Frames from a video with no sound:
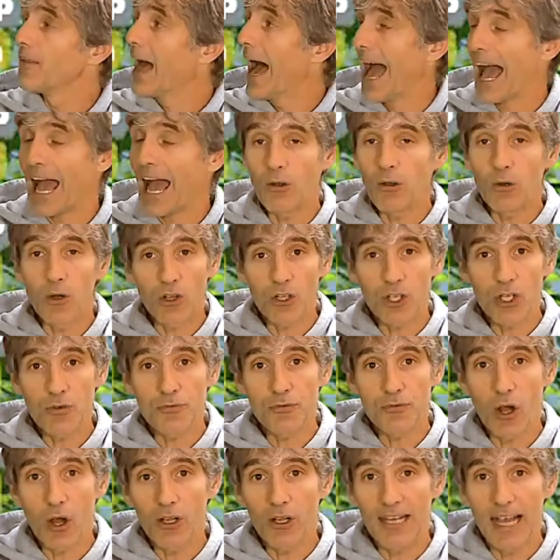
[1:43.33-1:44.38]
how long
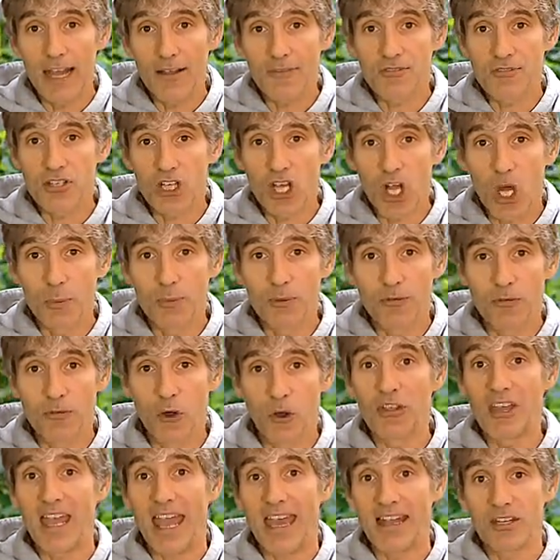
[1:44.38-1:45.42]
you've got left to go
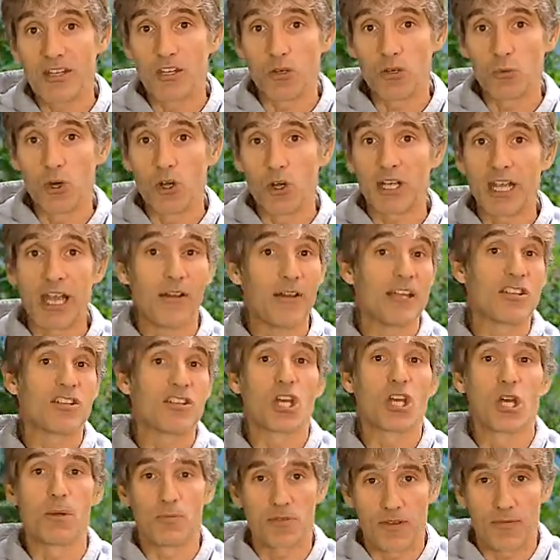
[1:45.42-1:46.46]
before the end of the workout in
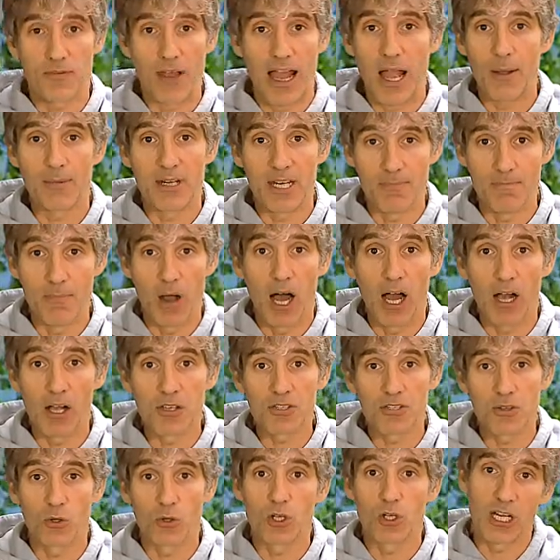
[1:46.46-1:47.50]
terms of how many
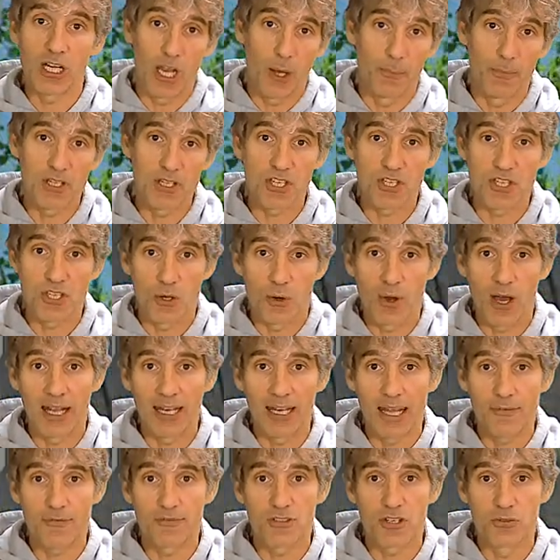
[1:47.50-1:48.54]
miles or kilometers there are
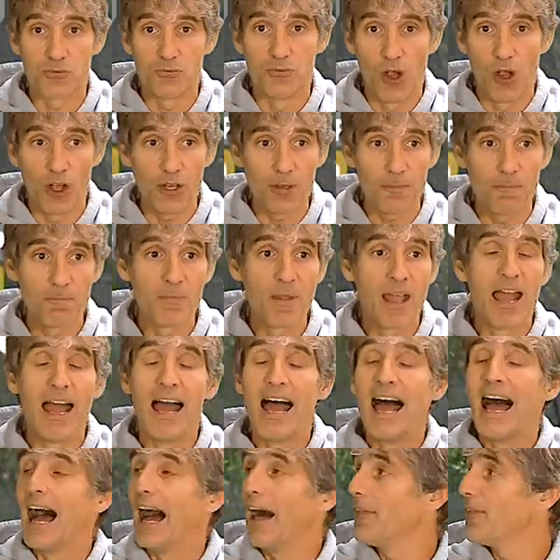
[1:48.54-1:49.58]
left to run.
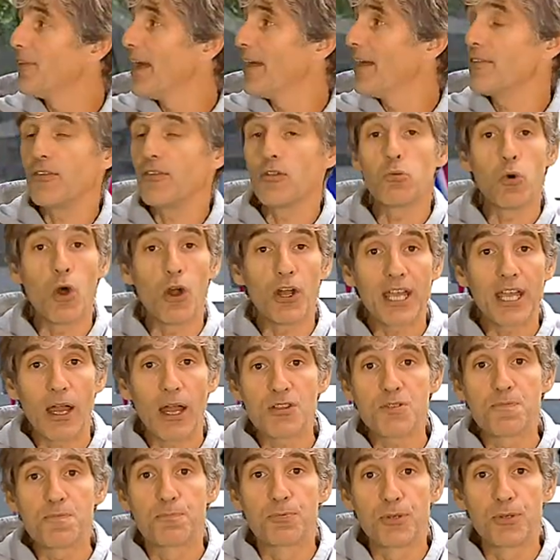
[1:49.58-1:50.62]
And then the workout
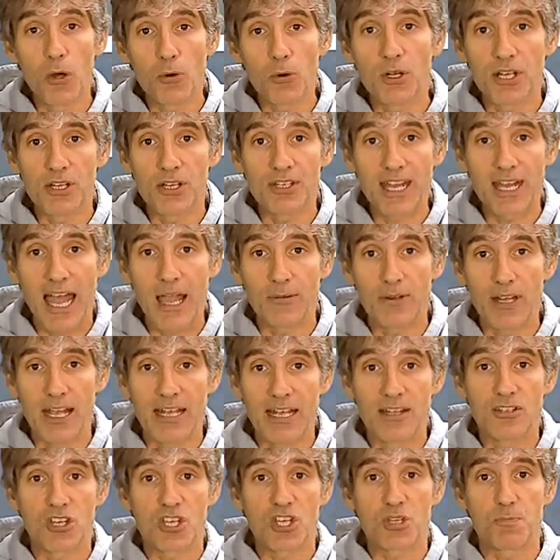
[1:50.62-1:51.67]
is broken down
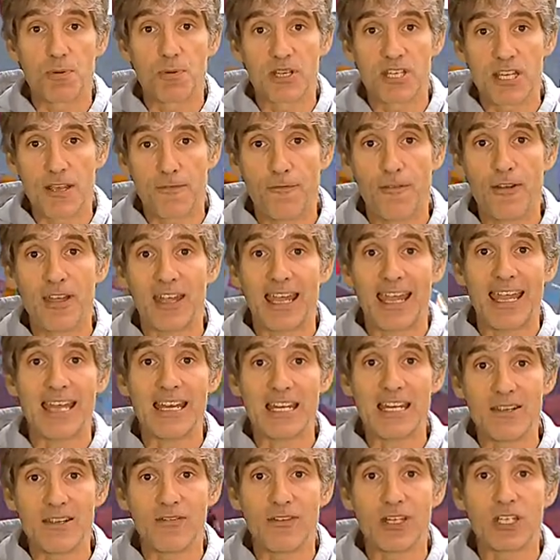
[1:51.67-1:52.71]
into specific
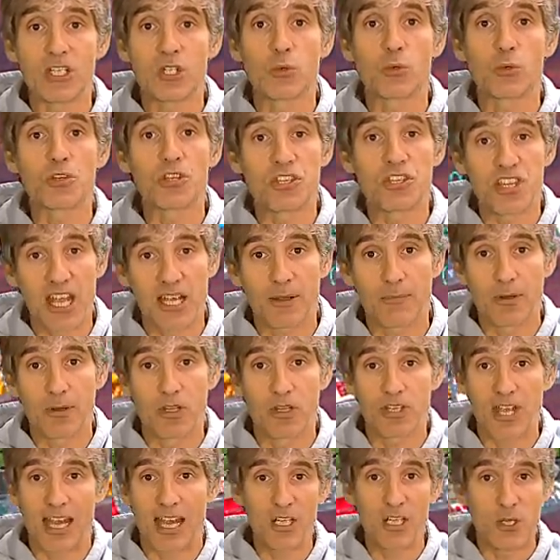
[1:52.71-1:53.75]
individual
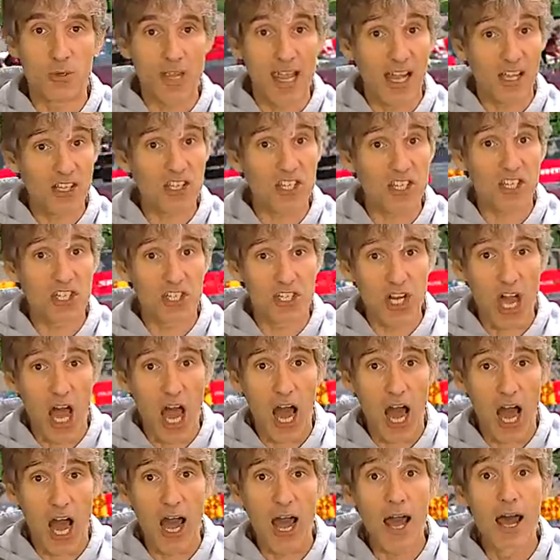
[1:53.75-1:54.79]
segments and you get a
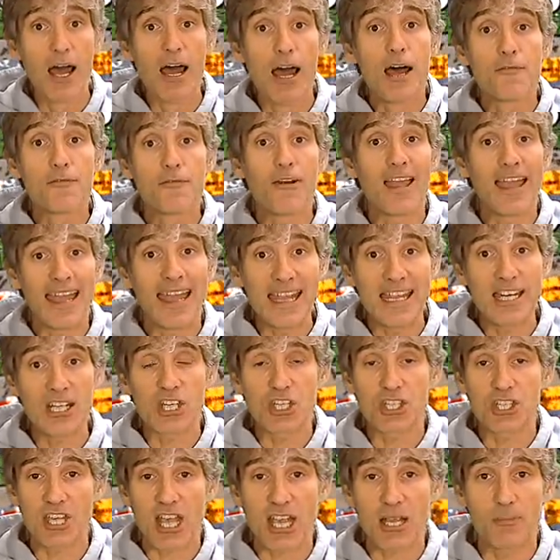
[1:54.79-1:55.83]
star for
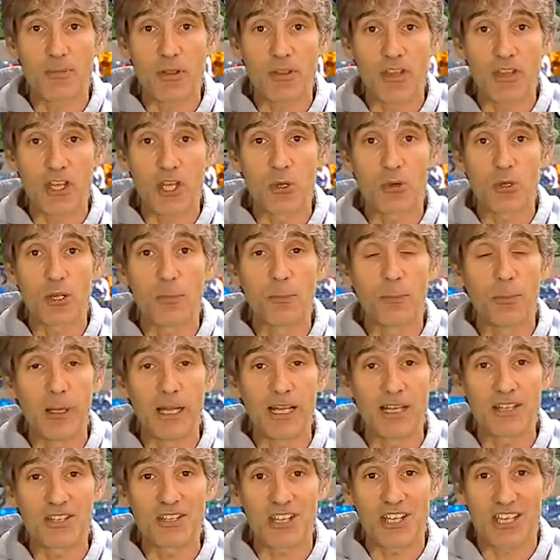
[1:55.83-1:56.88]
each segment that you
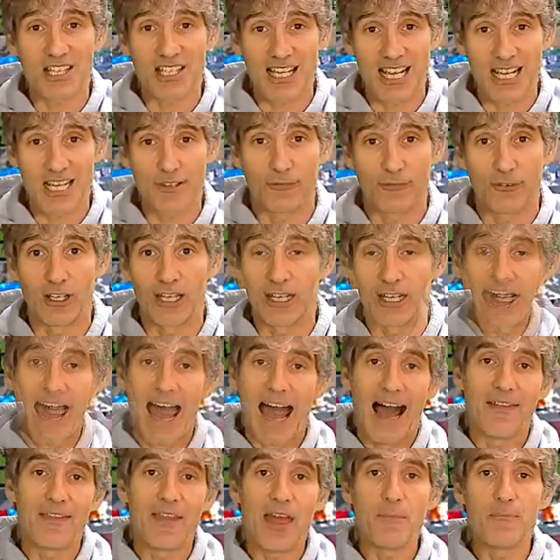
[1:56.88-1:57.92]
complete successfully.
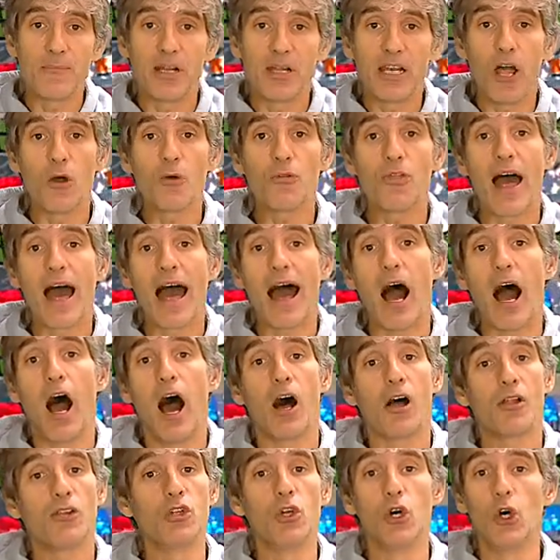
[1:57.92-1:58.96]
And then below that
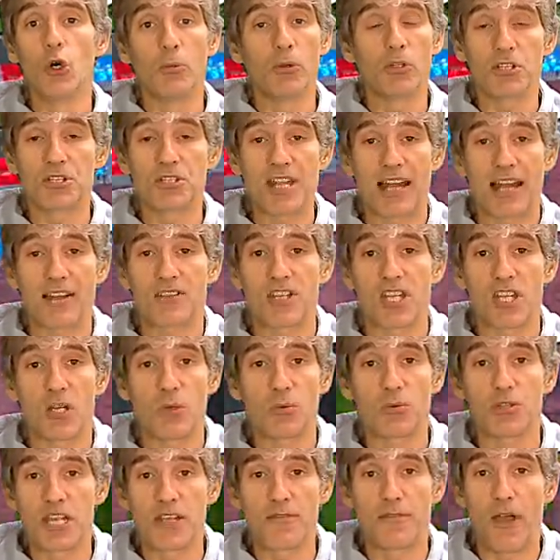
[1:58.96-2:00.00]
are normal stats that you
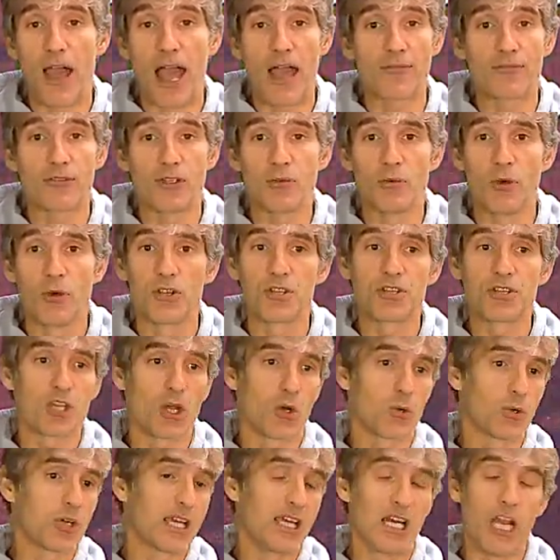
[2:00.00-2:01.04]
will see for every run.
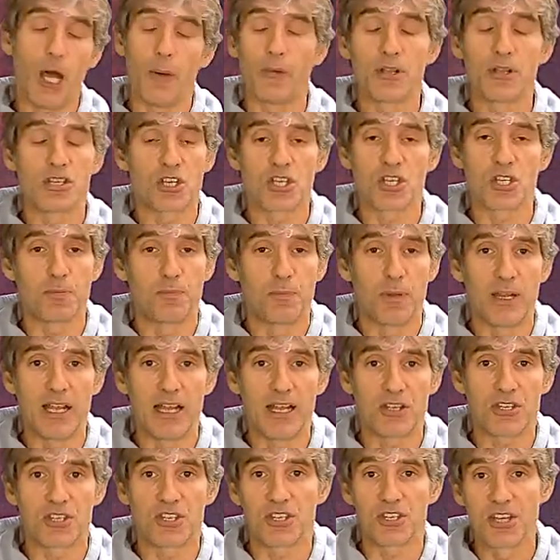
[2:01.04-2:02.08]
So kilometer
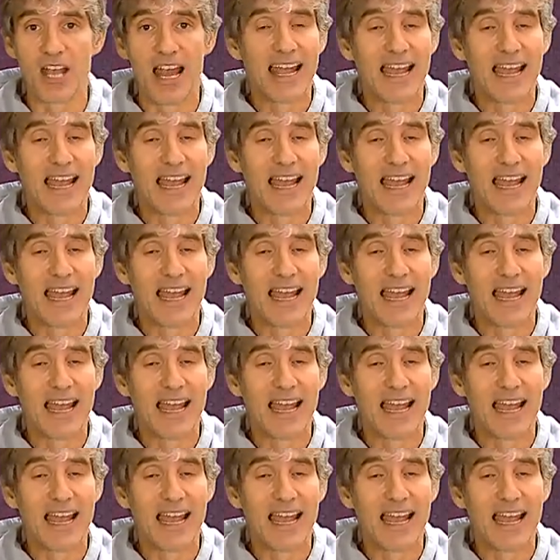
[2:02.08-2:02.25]
splits,